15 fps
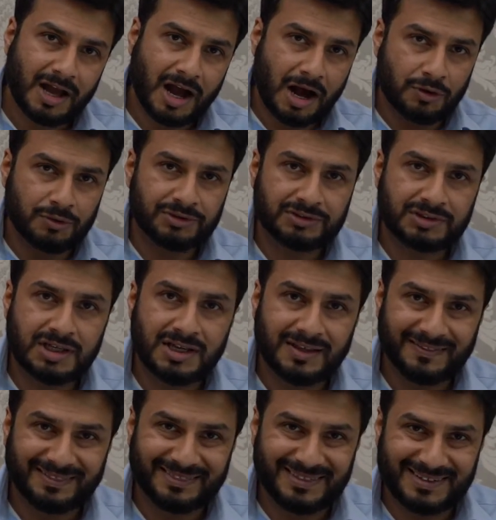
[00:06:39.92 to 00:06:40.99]
Honestly,
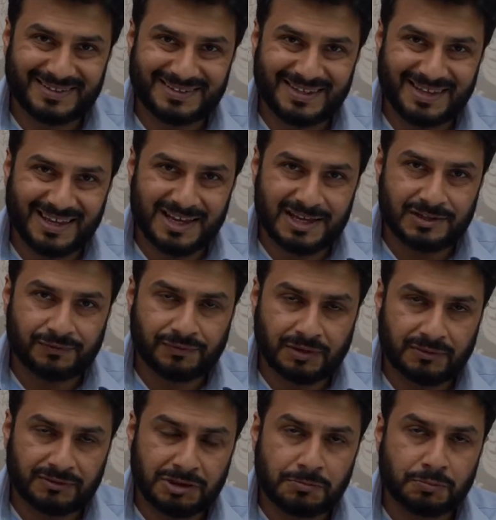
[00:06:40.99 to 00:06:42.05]
this is one
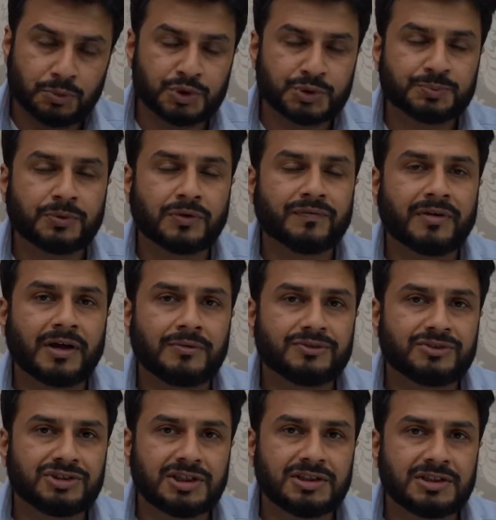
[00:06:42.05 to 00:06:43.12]
of the most profound
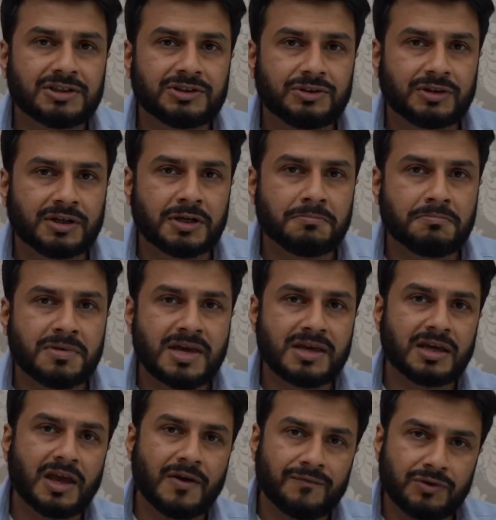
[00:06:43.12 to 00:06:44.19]
changes you can
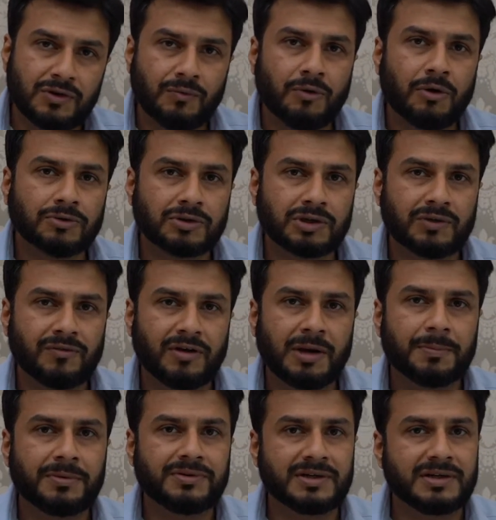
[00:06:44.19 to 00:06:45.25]
make if you want to
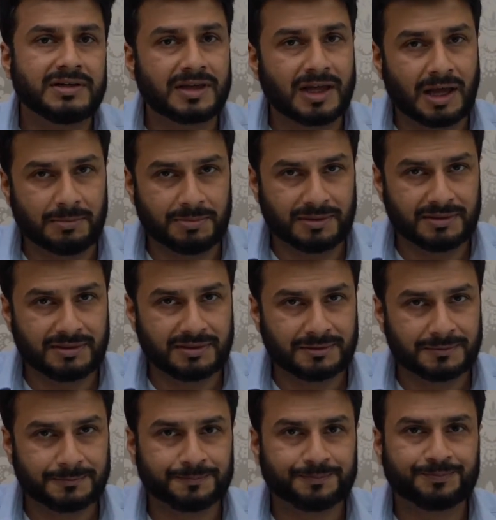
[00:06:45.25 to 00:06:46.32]
develop a reading habit.
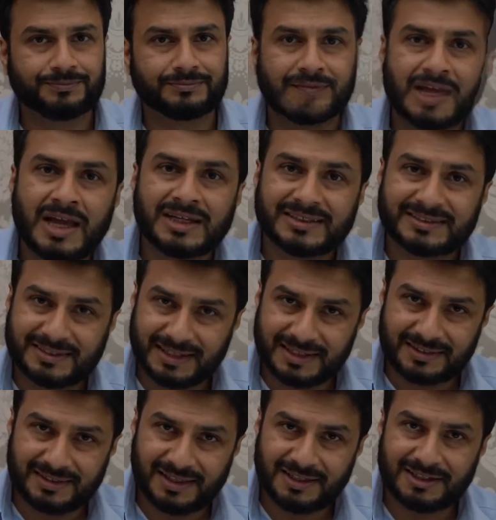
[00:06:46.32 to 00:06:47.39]

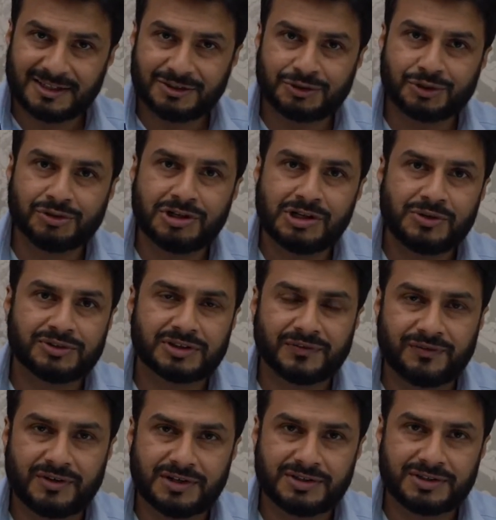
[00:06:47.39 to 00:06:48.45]
Second thing is to reduce the
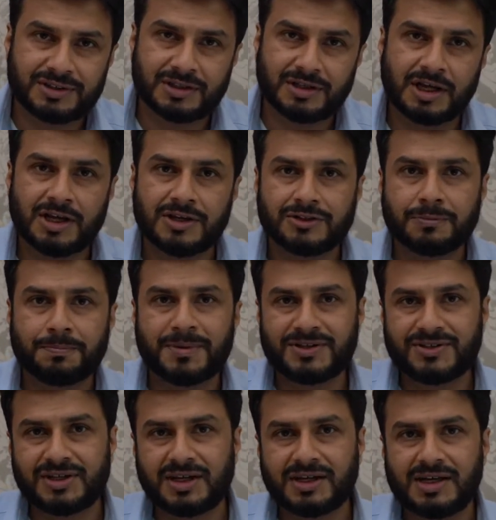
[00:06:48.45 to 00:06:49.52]
friction. So
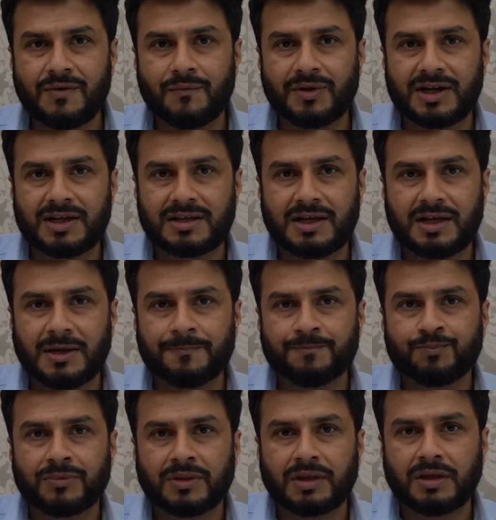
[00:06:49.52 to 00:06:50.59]
basically, when
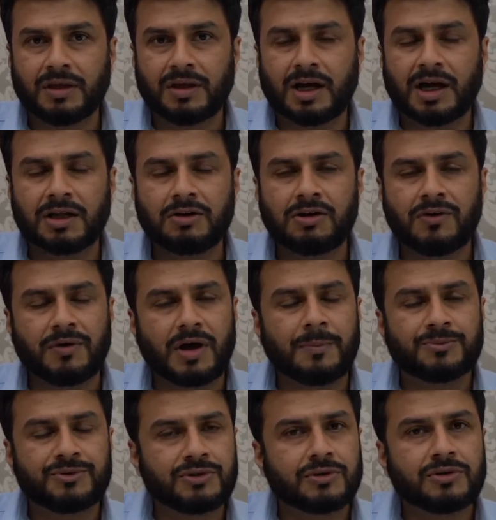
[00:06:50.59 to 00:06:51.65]
I don't know,
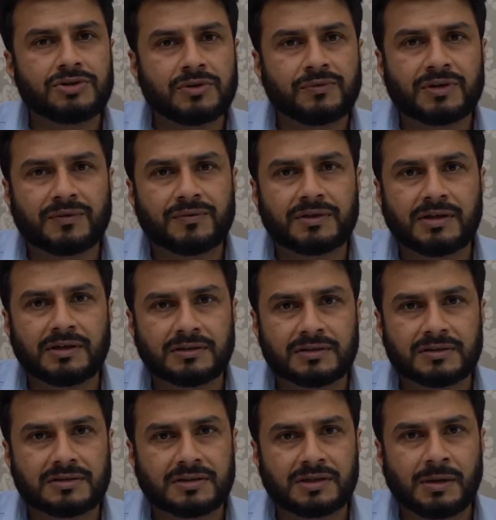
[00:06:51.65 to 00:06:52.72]
I'm sure you would have heard the
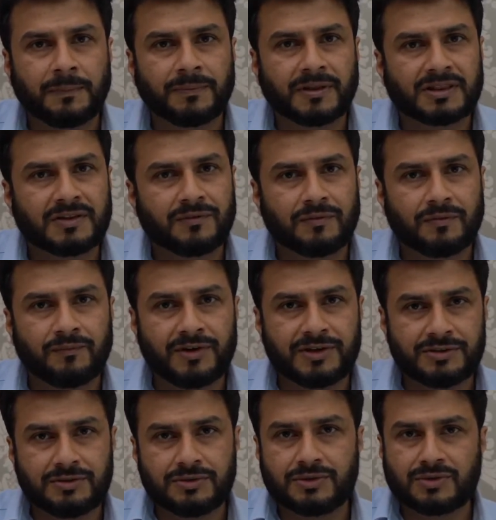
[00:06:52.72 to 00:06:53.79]
term that when
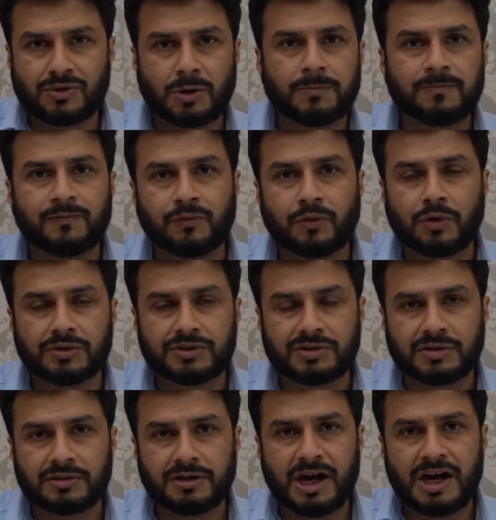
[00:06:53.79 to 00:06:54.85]
you drop
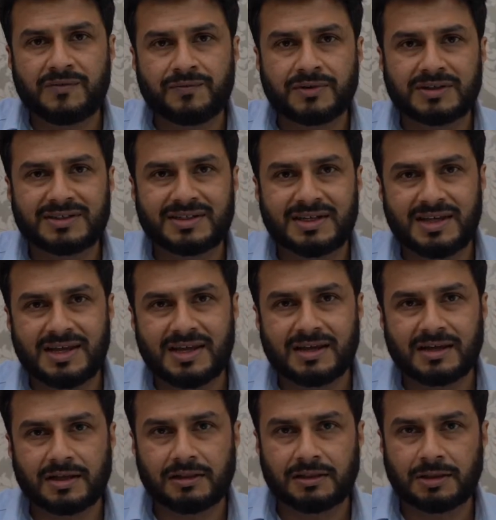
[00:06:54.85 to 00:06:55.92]
water, it will
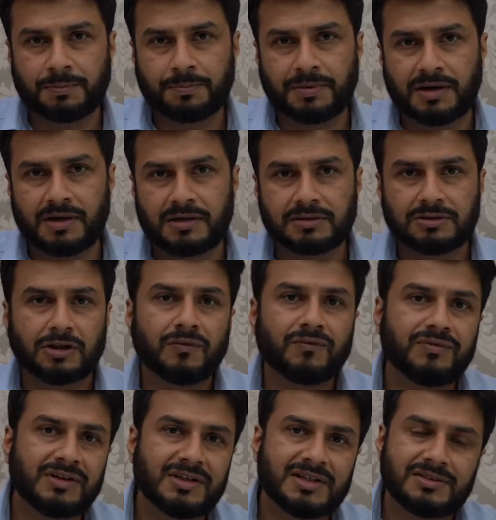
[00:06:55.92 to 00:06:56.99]
take the path
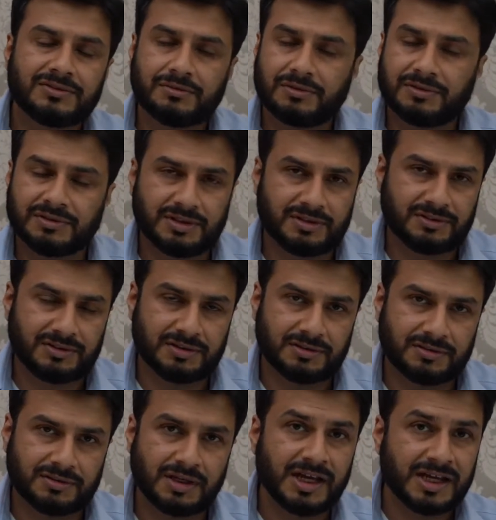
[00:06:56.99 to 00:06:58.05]
of least
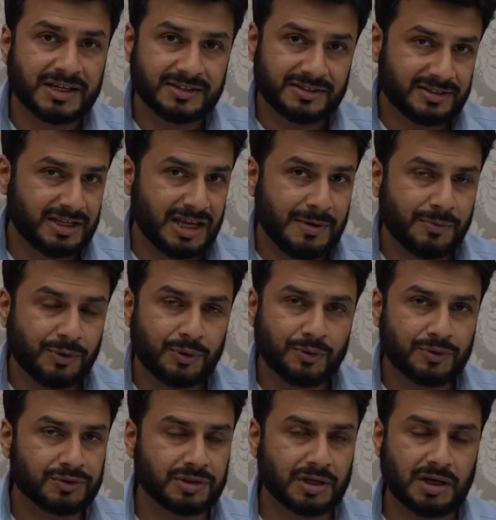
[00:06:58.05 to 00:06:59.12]
resistance. Same
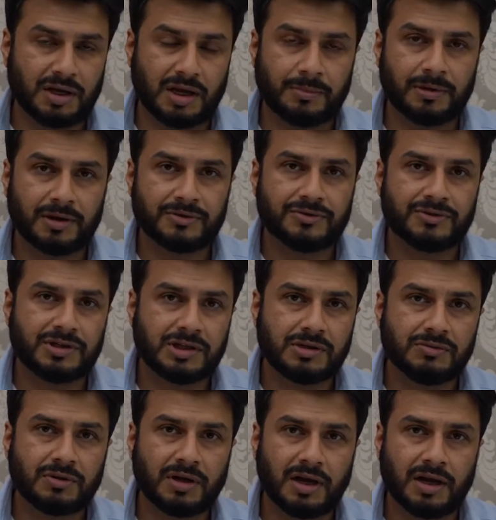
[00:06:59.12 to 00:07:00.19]
goes about
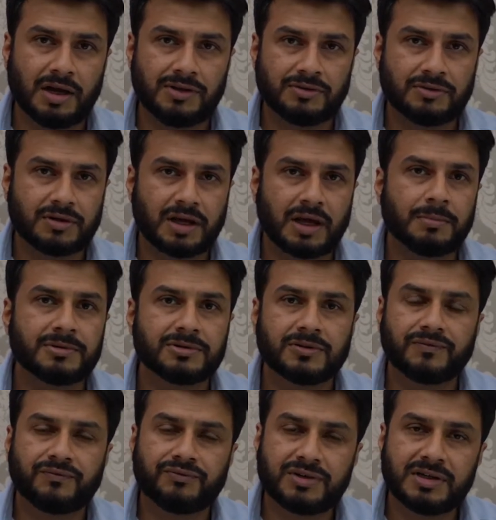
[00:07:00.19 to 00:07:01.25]
you and your habit
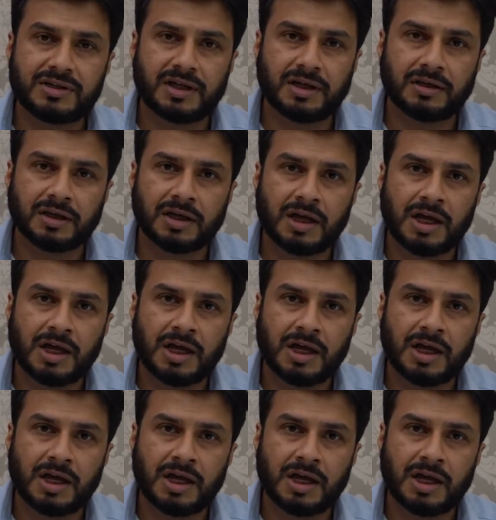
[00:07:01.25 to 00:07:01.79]
of reading.